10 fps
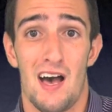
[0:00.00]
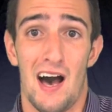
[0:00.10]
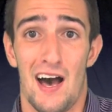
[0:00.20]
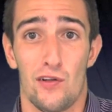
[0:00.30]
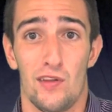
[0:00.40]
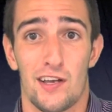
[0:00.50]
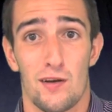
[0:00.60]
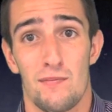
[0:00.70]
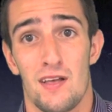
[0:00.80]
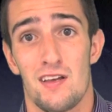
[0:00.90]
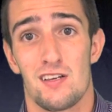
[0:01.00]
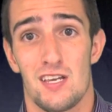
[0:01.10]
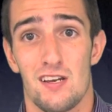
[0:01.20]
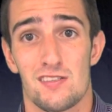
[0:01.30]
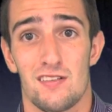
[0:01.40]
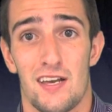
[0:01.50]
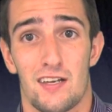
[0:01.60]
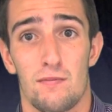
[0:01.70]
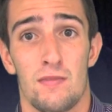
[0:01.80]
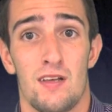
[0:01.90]
I don't like him. He doesn't like
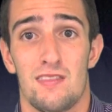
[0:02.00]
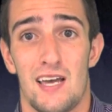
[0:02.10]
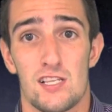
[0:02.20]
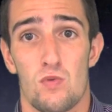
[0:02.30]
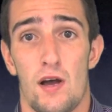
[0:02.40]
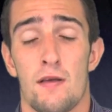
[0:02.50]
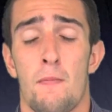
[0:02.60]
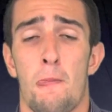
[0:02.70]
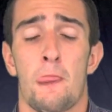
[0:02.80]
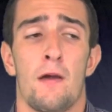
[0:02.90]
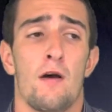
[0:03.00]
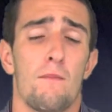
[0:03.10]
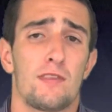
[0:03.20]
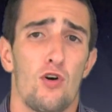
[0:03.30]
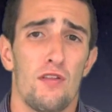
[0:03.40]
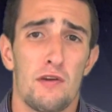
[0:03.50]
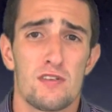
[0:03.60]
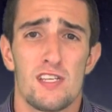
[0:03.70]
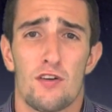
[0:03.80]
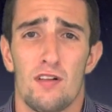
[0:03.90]
him. That's why. But the whole thing with
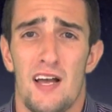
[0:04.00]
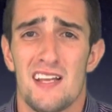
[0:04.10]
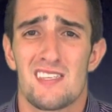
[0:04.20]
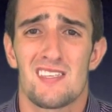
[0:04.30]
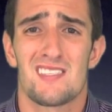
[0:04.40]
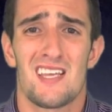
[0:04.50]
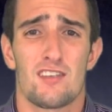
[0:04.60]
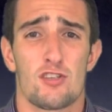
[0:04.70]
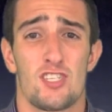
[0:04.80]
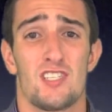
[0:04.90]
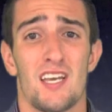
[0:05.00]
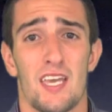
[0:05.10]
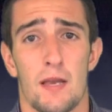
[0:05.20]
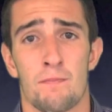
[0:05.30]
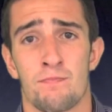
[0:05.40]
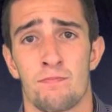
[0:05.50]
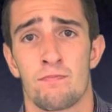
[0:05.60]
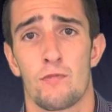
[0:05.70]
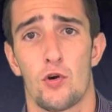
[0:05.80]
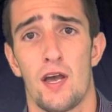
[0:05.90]
secret alliances is that they're sticky.
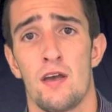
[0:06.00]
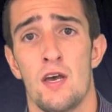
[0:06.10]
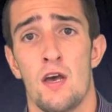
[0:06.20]
Okay?